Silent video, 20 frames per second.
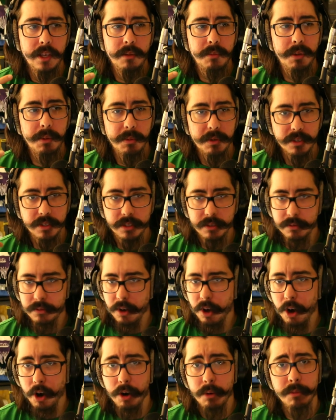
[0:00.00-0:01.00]
people's
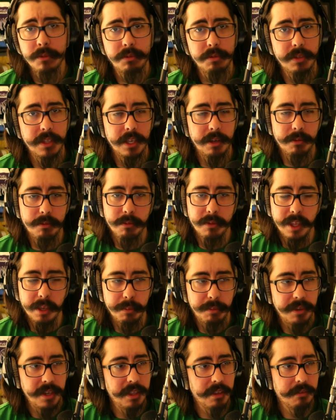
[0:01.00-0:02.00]
homes when they
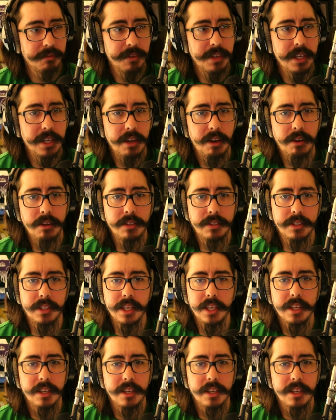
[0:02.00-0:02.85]
play their videos,